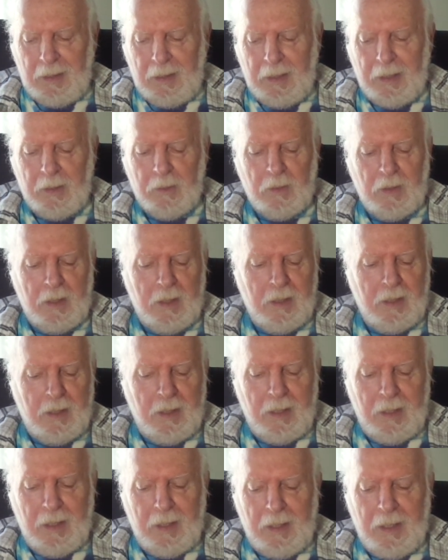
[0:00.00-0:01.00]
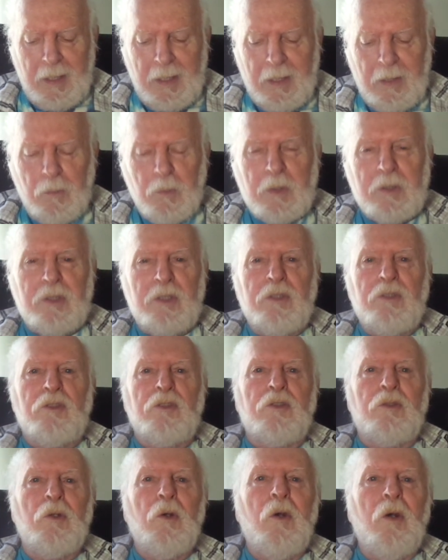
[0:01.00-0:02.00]
and which he
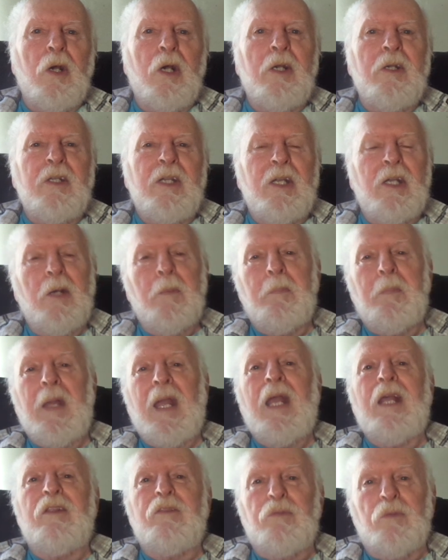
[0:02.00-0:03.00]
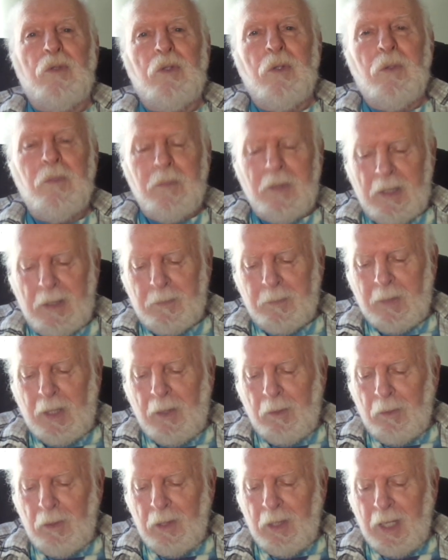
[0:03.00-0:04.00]
stored in a bathroom at
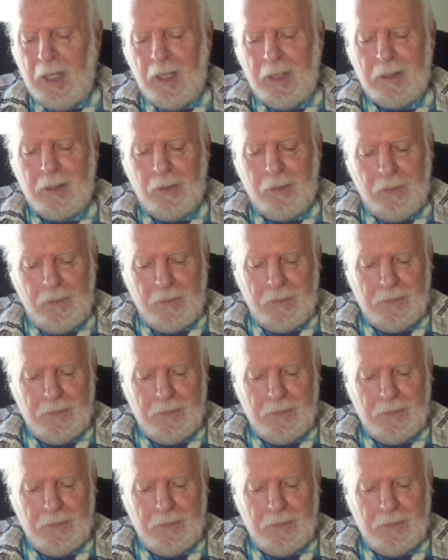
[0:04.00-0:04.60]
Mar-a-Lago.